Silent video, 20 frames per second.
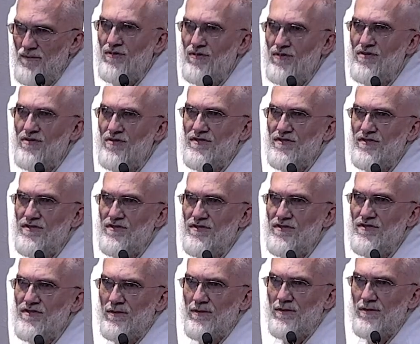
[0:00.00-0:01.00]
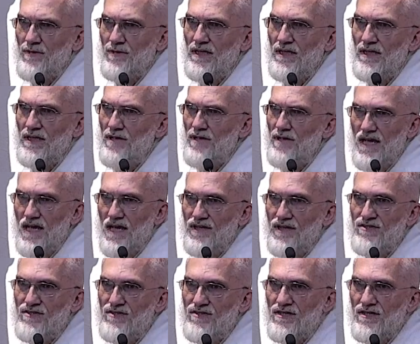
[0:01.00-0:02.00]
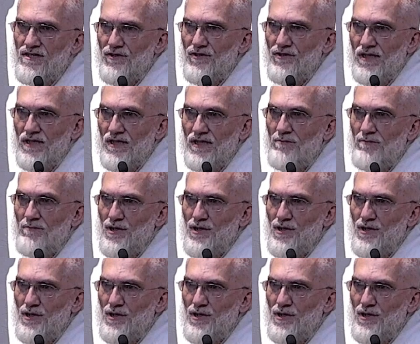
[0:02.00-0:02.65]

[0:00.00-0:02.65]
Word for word: You want to get rid of the evidence of your impurity.